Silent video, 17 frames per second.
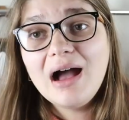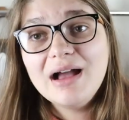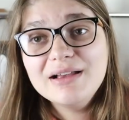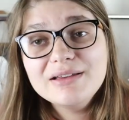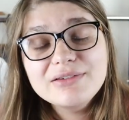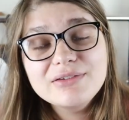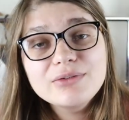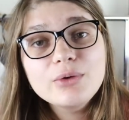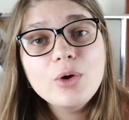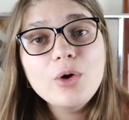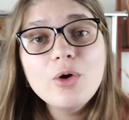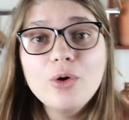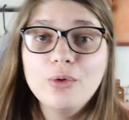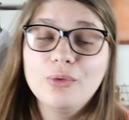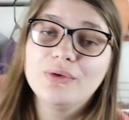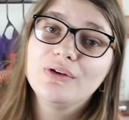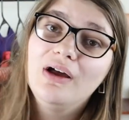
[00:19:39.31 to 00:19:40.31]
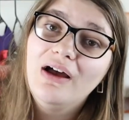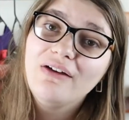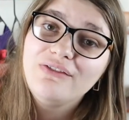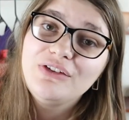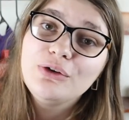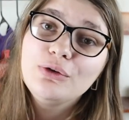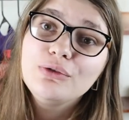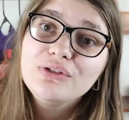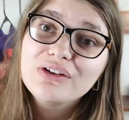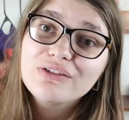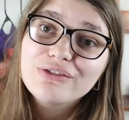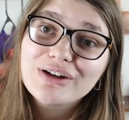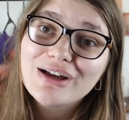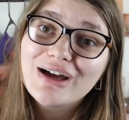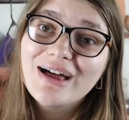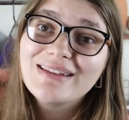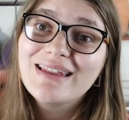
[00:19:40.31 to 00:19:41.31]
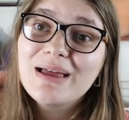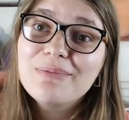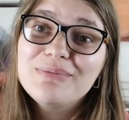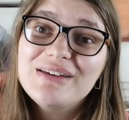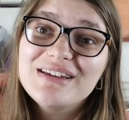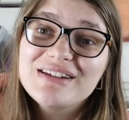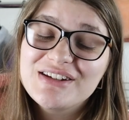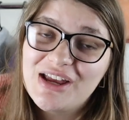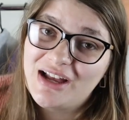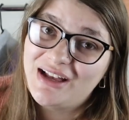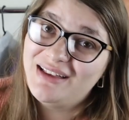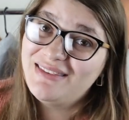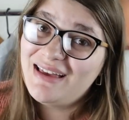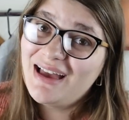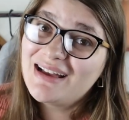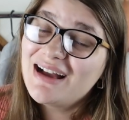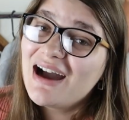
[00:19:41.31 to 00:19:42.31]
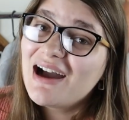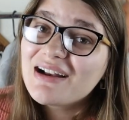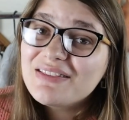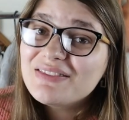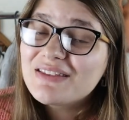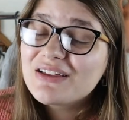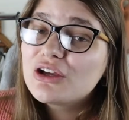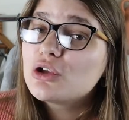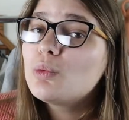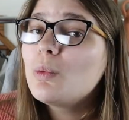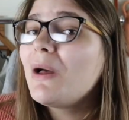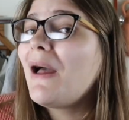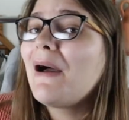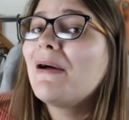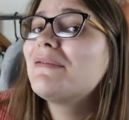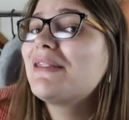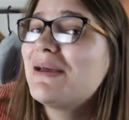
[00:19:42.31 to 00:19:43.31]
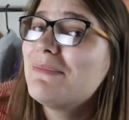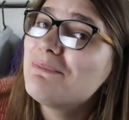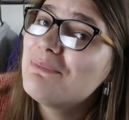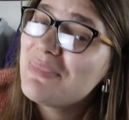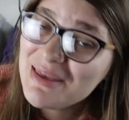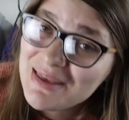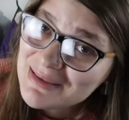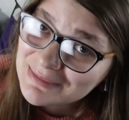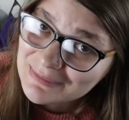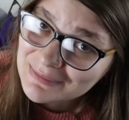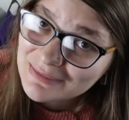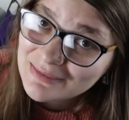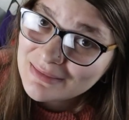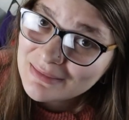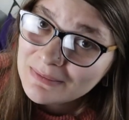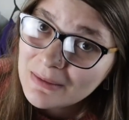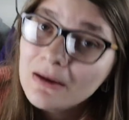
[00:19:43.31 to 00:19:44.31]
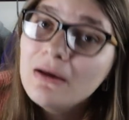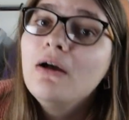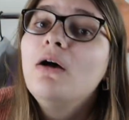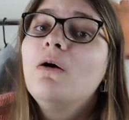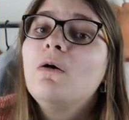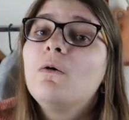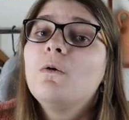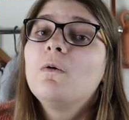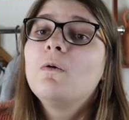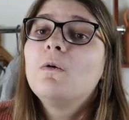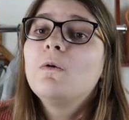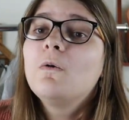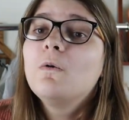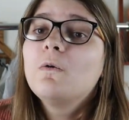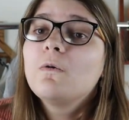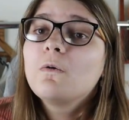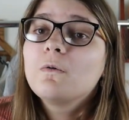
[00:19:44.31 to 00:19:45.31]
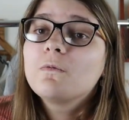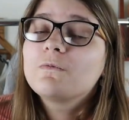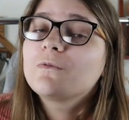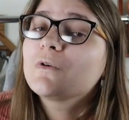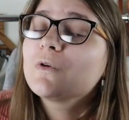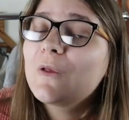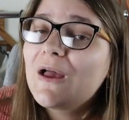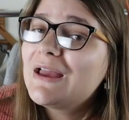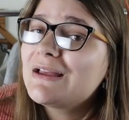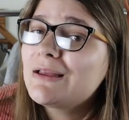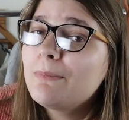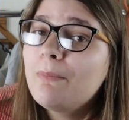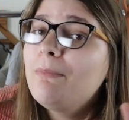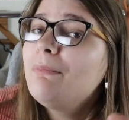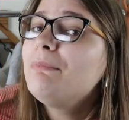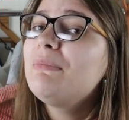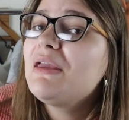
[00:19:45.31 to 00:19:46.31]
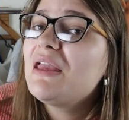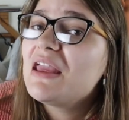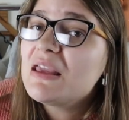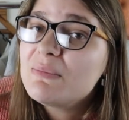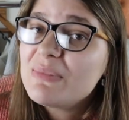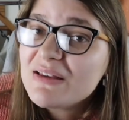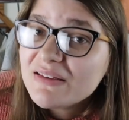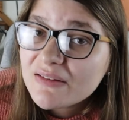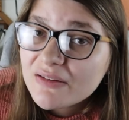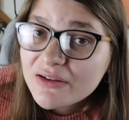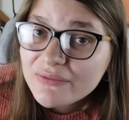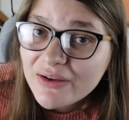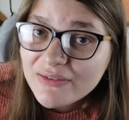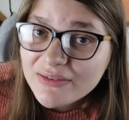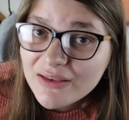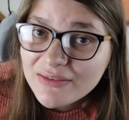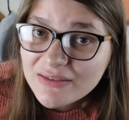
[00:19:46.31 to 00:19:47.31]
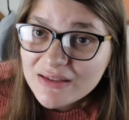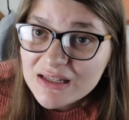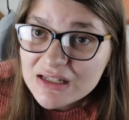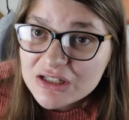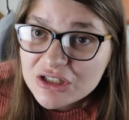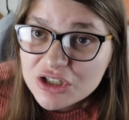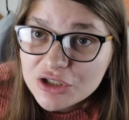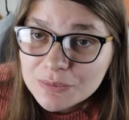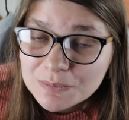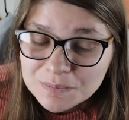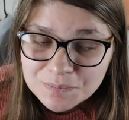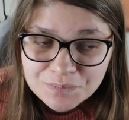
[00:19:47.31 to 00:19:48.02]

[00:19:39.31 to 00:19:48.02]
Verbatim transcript: I sold a few different Columbia jackets I got in the Goodwill outlet bins for like maybe 75 cents each.